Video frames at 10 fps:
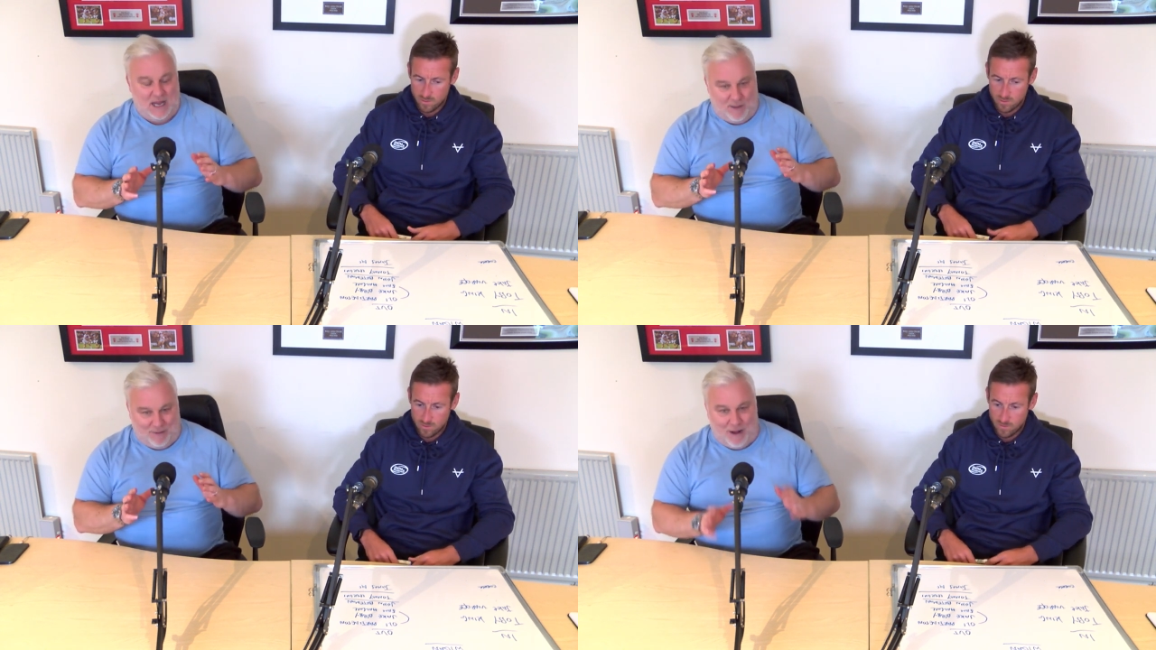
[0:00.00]

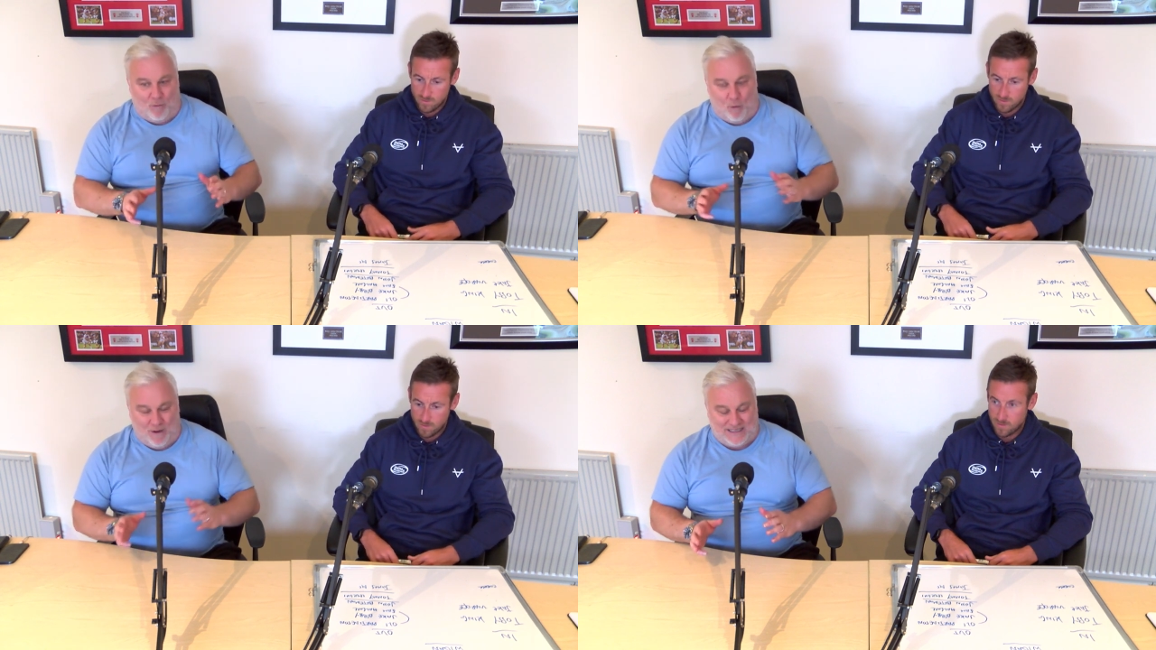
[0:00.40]
Speaker 1: about
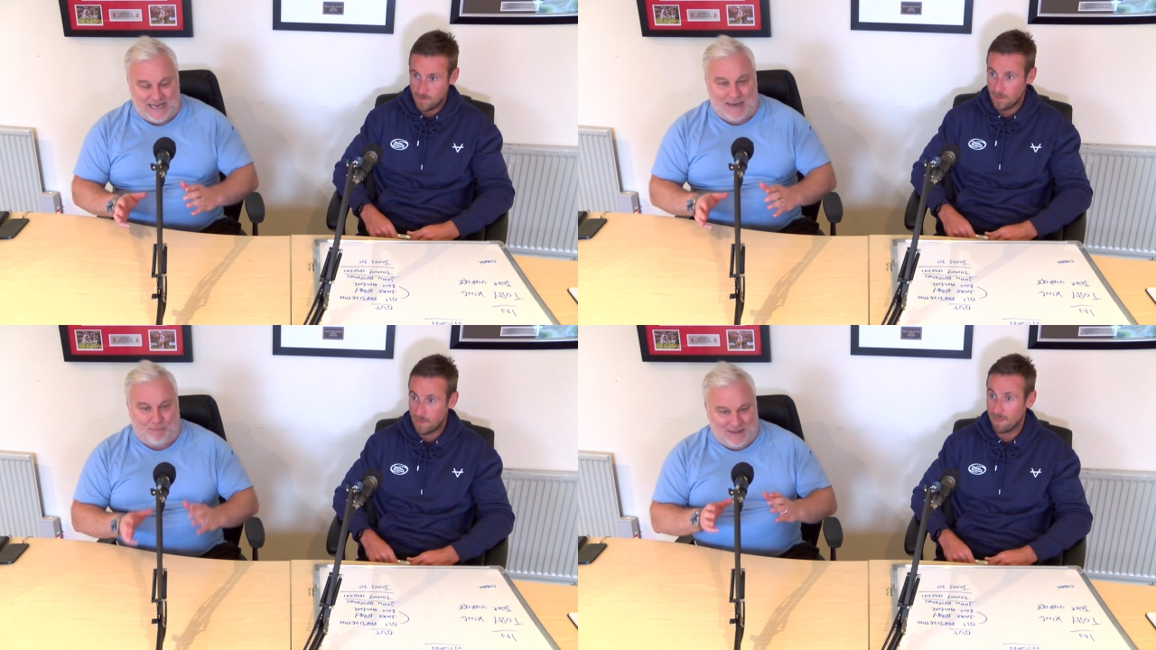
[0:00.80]
what we
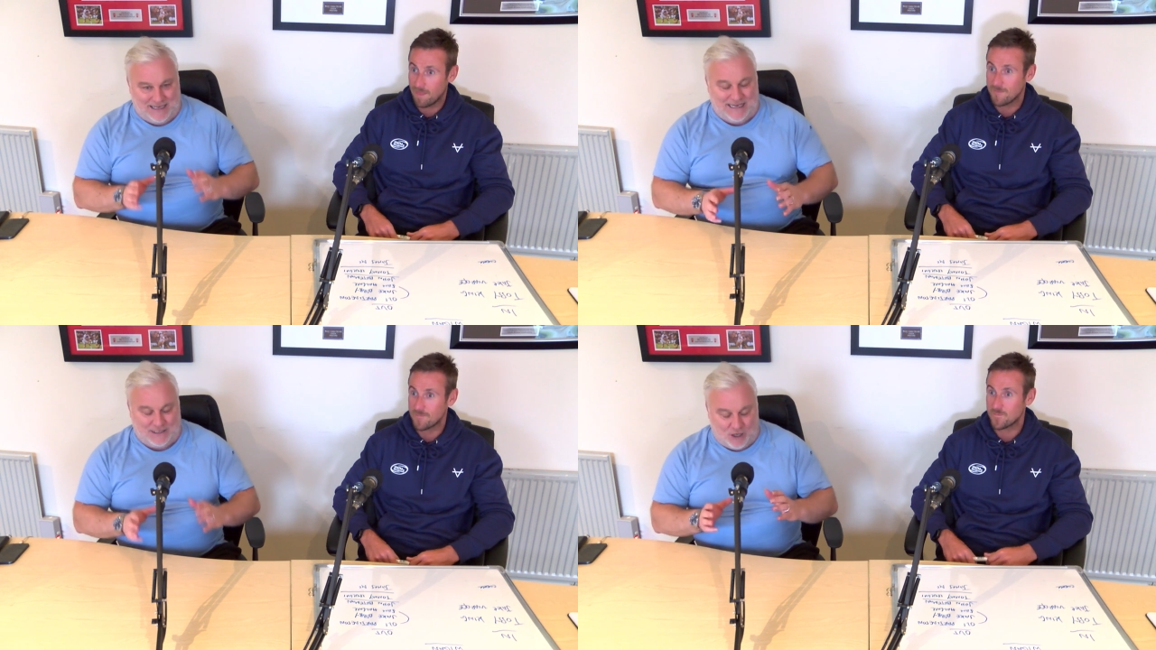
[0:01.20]
say,
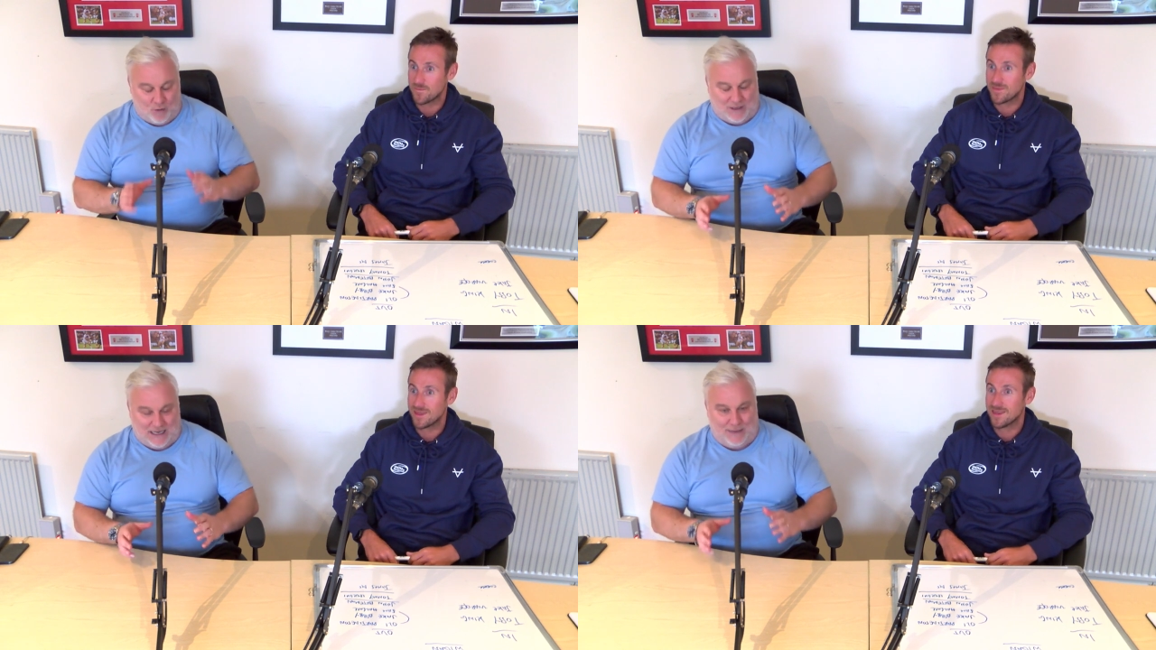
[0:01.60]
please
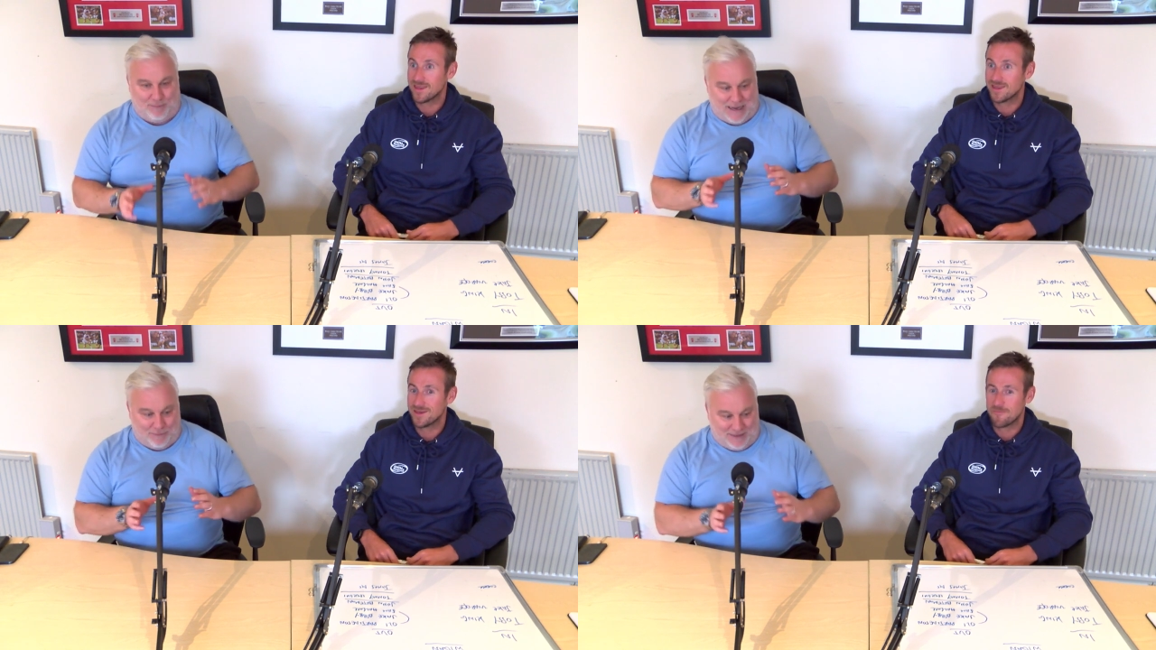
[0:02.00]
don't
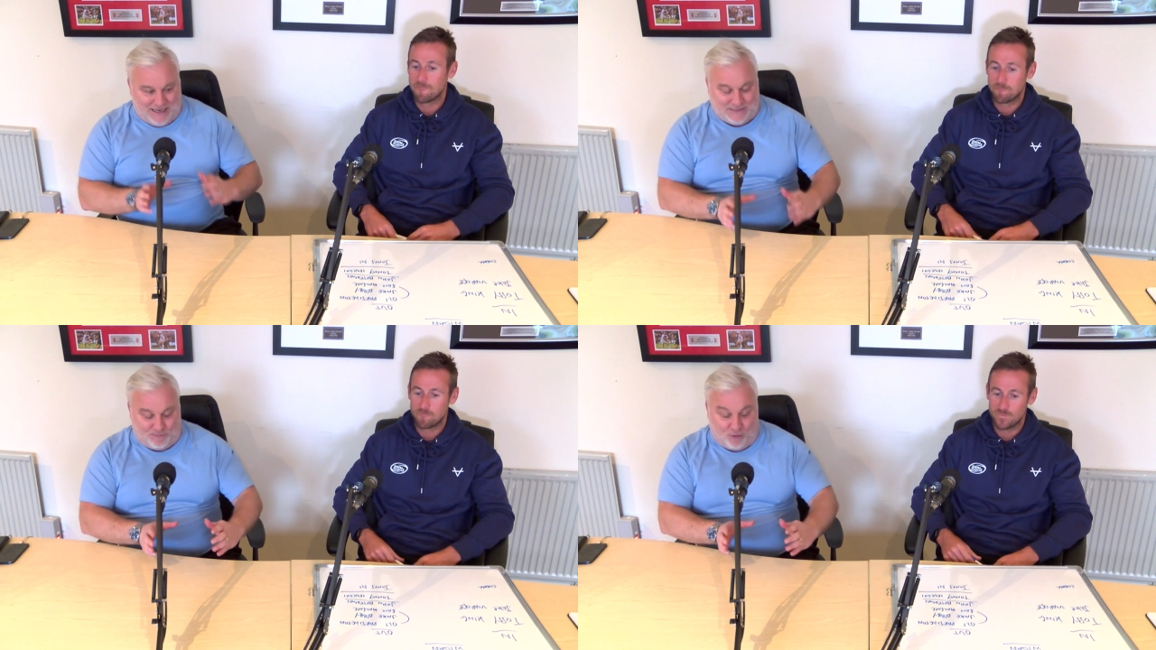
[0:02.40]
clickbait.
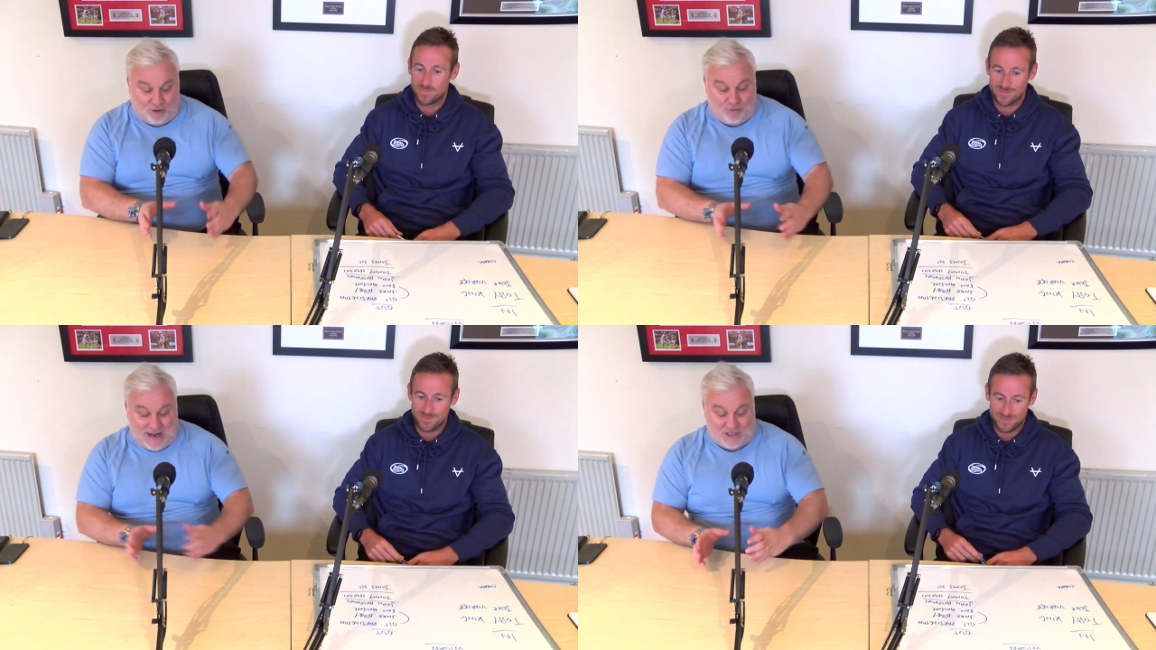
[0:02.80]
Please put the
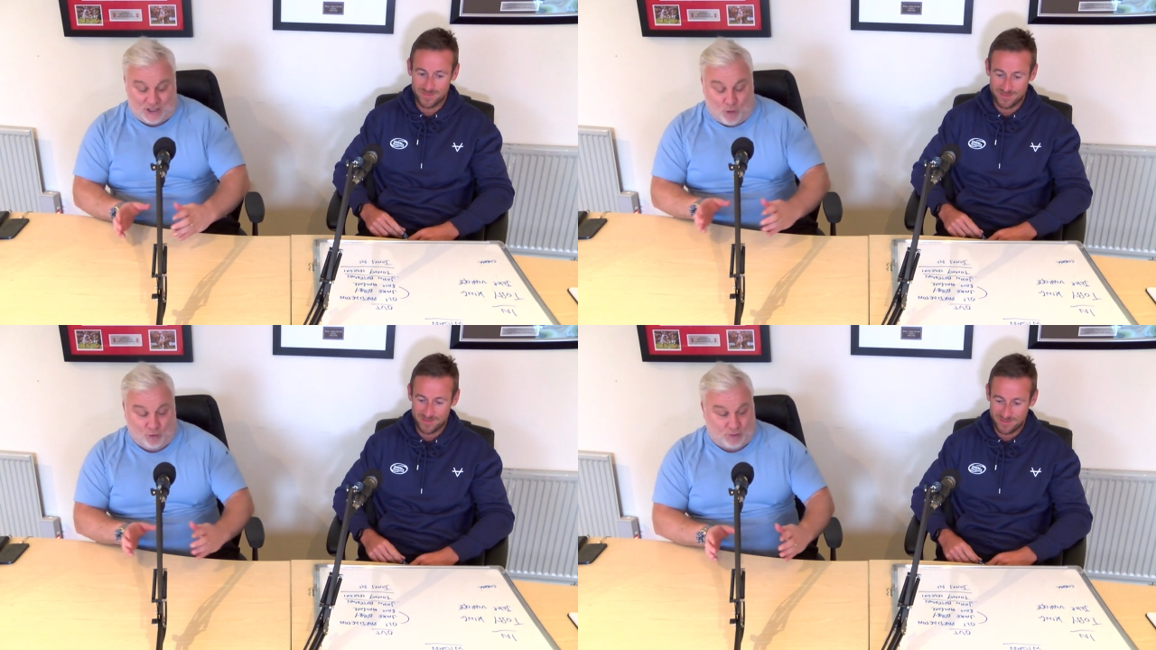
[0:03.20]
rest.
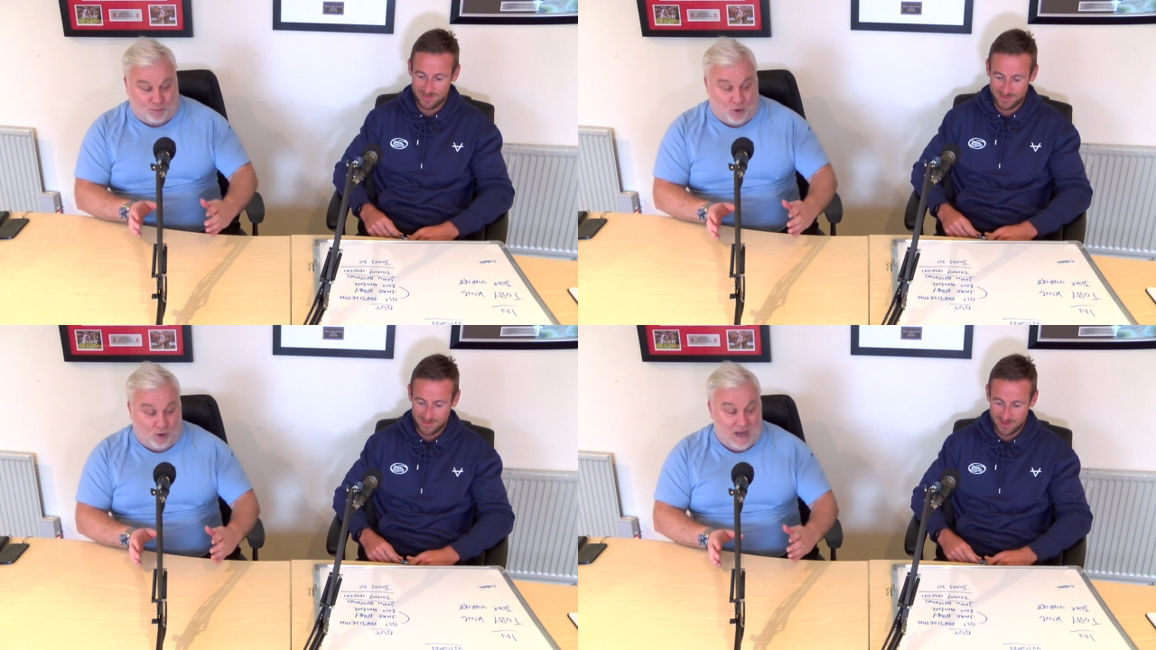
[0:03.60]
Don't just
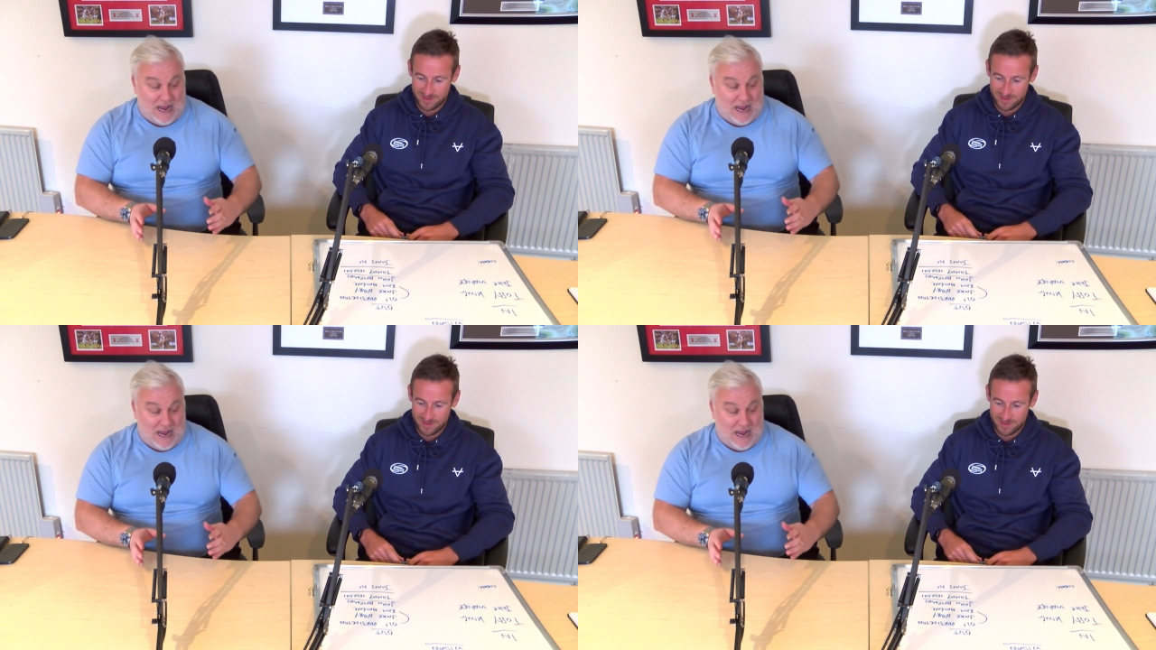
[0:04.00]
put